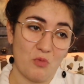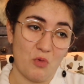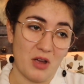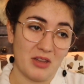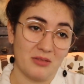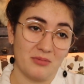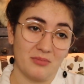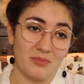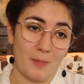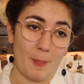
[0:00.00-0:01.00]

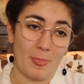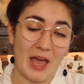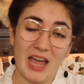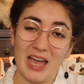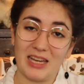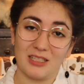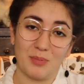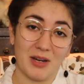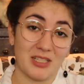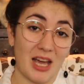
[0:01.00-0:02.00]
when I had
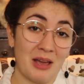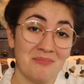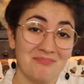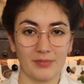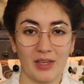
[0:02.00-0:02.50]
spare time.